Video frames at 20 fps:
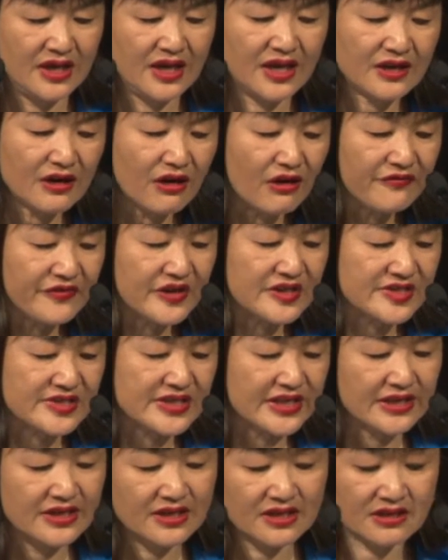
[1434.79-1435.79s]
And
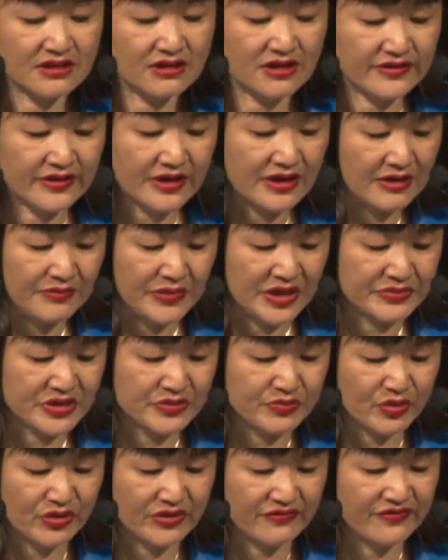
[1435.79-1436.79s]
obviously, I think I'm up
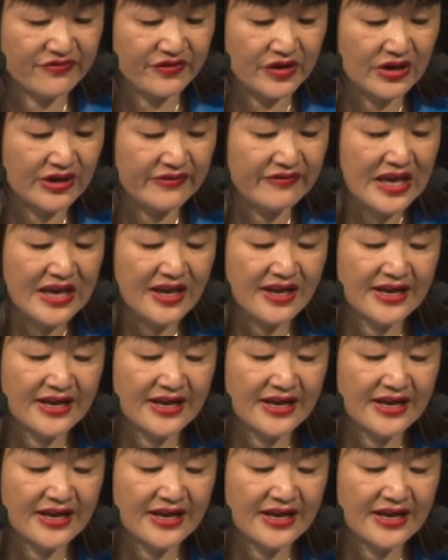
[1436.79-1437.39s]
to point 5.